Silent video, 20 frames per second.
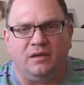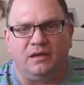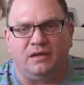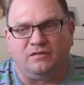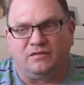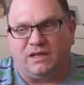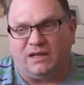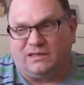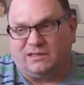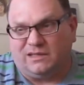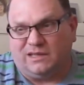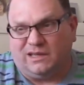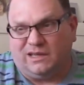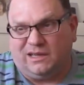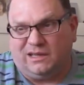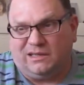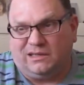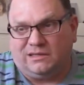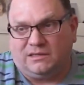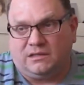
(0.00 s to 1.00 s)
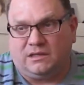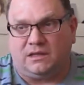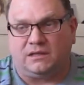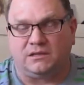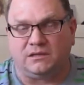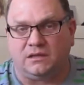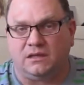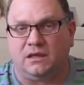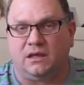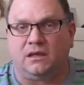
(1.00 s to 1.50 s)
If that's the case,
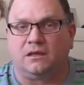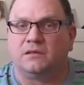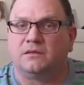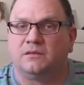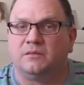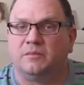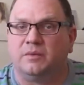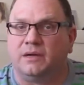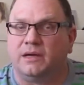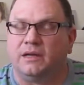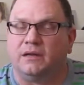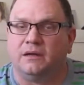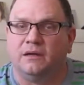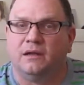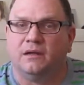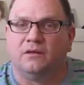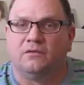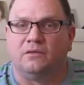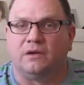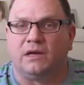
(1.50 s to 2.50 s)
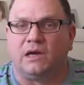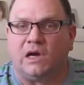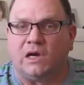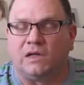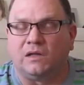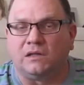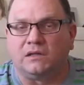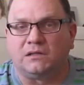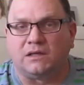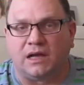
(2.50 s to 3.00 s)
that's the case. But
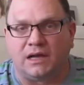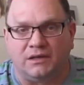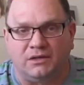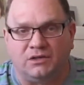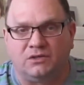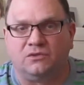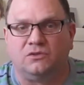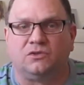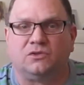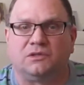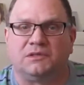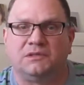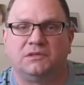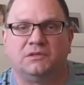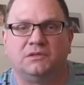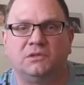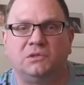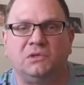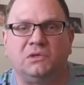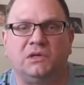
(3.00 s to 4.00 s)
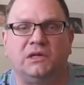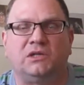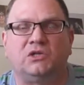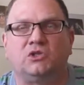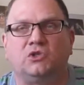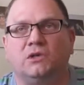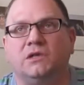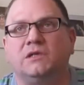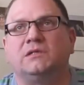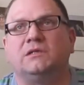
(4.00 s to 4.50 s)
regardless, I do trust the Lord. I
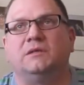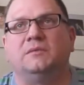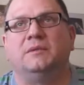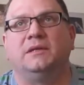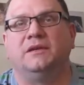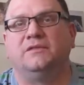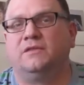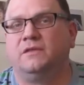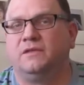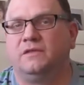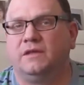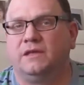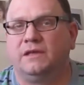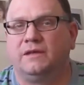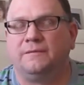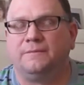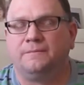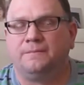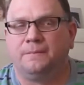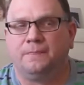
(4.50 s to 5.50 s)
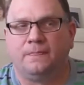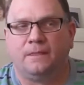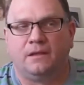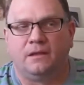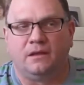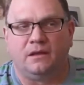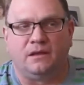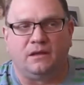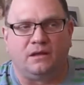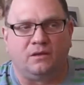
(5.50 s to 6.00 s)
trust Him in everything.
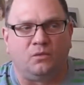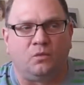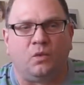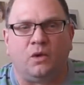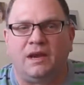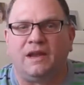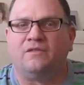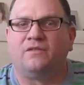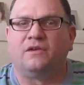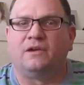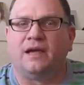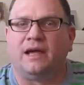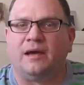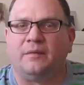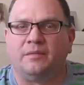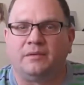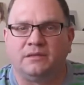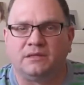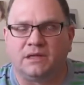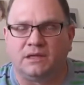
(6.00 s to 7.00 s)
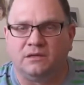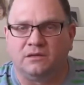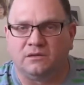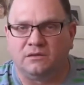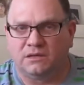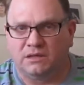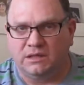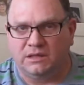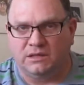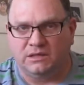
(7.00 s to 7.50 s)
And whatever happens, I
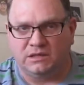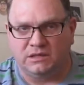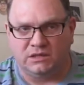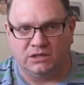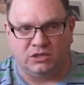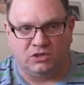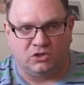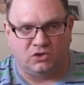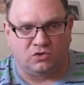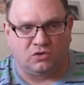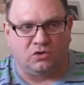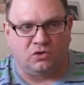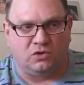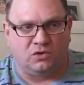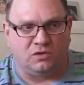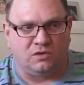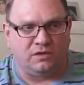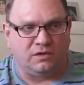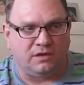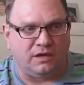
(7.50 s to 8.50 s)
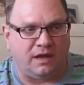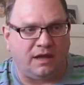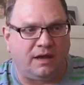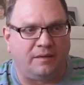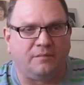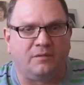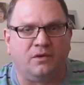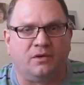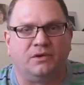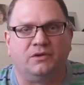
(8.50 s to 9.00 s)
know that He's in control.
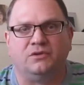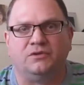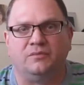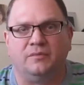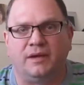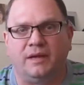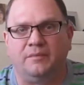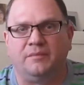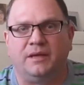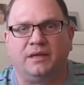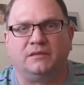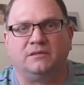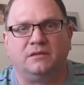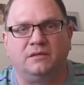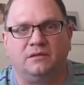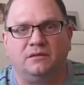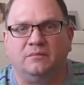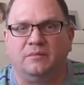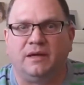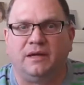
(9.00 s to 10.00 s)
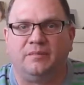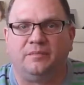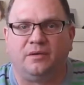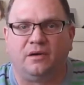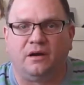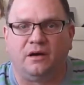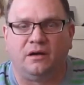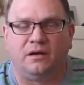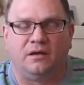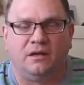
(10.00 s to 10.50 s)
I'm going to do my best to do my
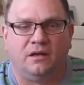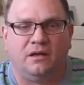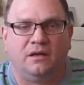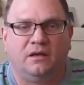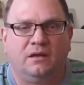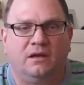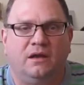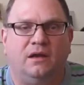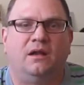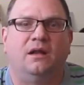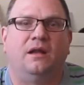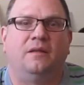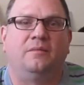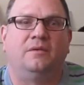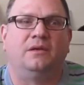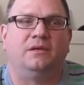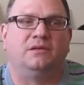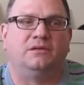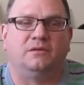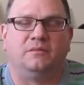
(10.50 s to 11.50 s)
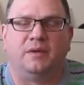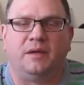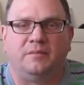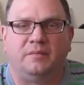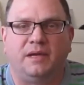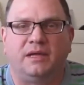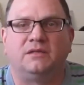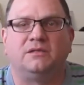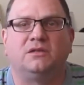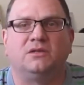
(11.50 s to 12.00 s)
part, and I'm going to do my
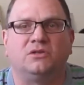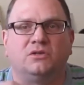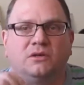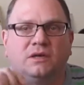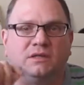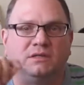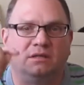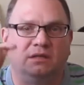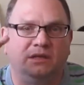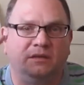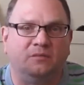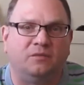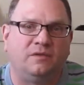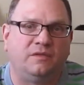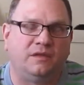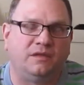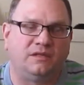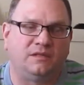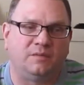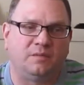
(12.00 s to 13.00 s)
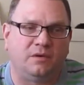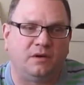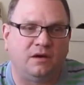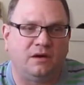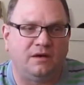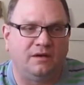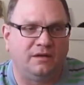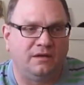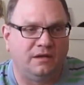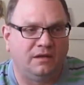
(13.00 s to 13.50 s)
best to trust Him with His
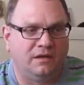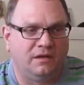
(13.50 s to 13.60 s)
part.